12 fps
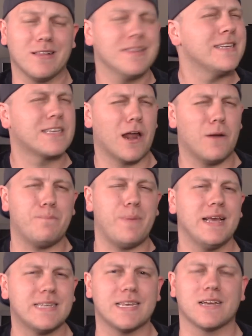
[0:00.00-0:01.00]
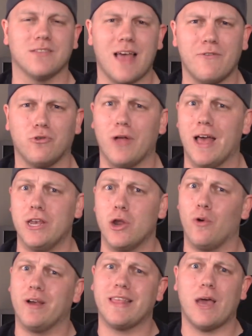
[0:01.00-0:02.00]
at least on a basic level, and
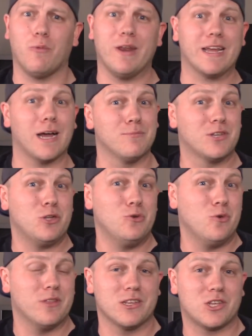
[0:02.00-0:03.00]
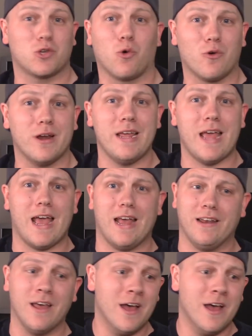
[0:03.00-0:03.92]
knowing that when it comes to the story and